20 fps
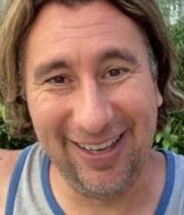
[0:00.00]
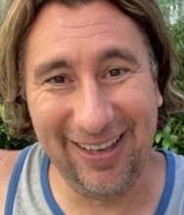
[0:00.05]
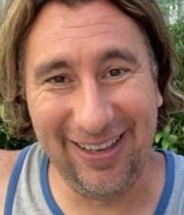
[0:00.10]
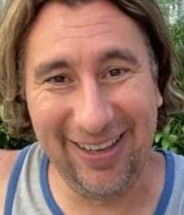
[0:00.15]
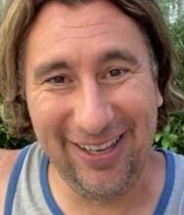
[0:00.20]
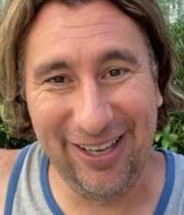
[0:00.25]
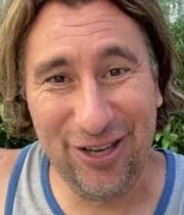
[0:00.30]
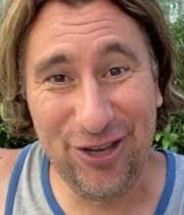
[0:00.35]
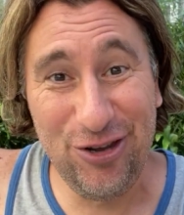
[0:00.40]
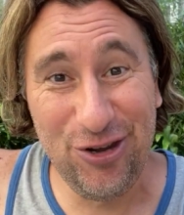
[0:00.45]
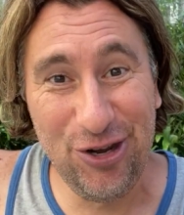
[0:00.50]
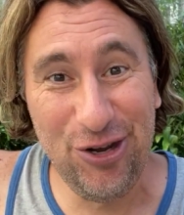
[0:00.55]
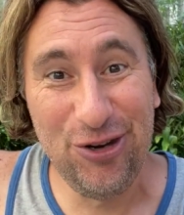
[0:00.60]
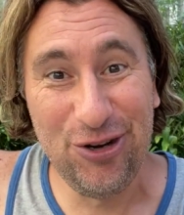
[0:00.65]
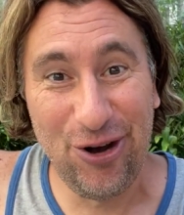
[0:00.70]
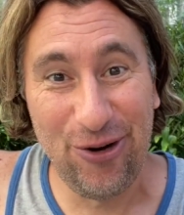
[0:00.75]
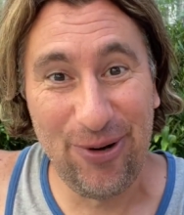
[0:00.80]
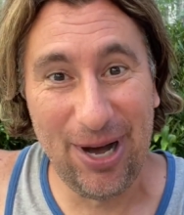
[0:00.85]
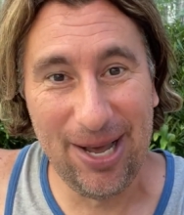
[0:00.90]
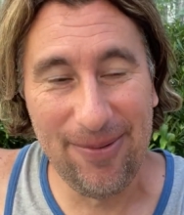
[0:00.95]
You
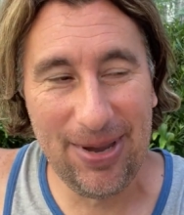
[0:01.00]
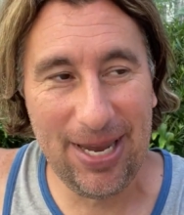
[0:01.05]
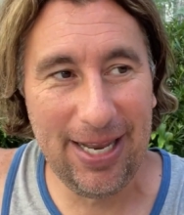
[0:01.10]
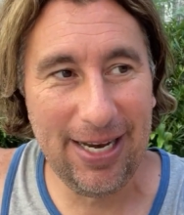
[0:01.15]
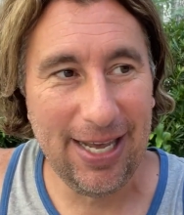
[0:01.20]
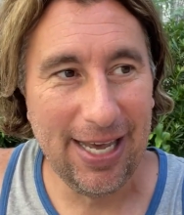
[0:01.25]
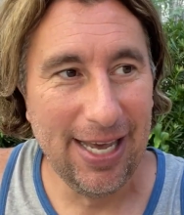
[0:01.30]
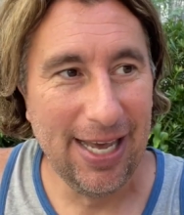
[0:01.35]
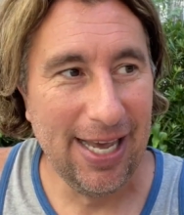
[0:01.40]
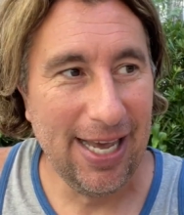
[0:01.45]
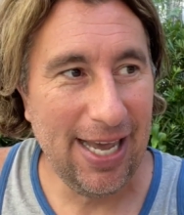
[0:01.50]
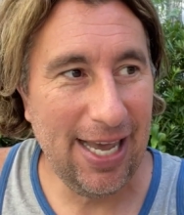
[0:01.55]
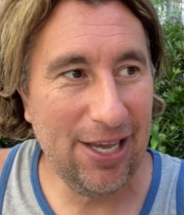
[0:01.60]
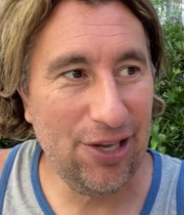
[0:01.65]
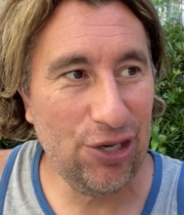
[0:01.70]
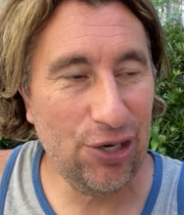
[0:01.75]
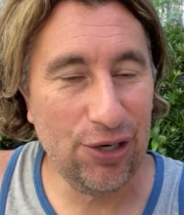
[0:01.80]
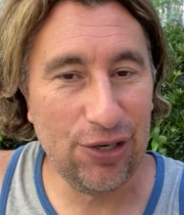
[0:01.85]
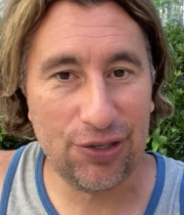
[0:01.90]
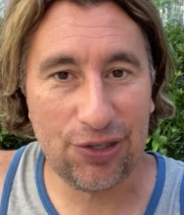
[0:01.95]
know what I mean?
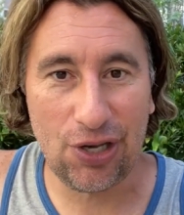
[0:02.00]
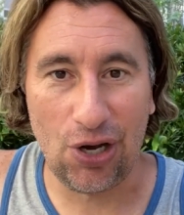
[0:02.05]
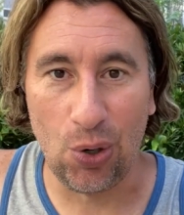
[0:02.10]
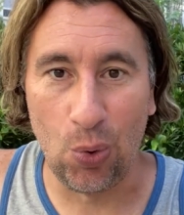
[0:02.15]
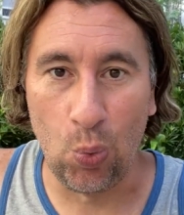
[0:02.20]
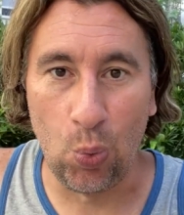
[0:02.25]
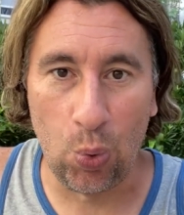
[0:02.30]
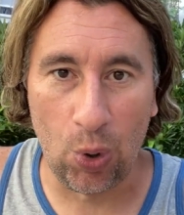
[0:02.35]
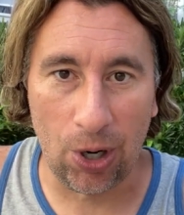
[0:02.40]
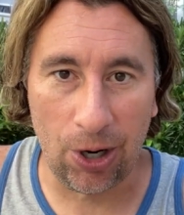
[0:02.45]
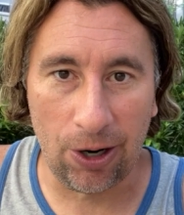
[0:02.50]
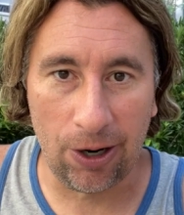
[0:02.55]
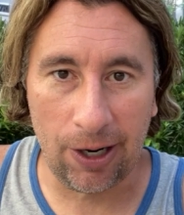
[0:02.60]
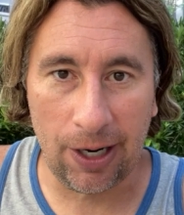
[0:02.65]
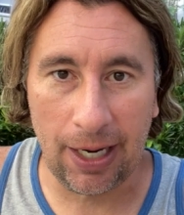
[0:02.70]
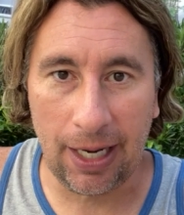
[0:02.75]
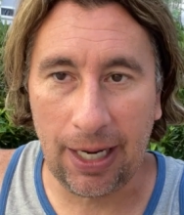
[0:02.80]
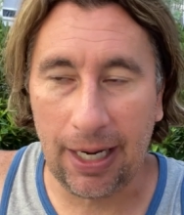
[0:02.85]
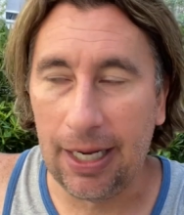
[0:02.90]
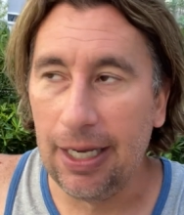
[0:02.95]
You can start
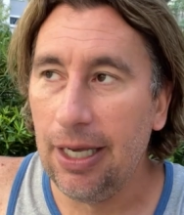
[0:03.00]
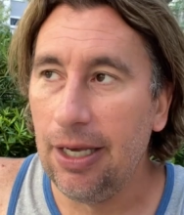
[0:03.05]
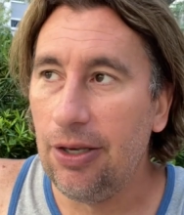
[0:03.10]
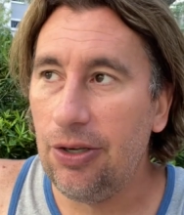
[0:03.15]
worrying.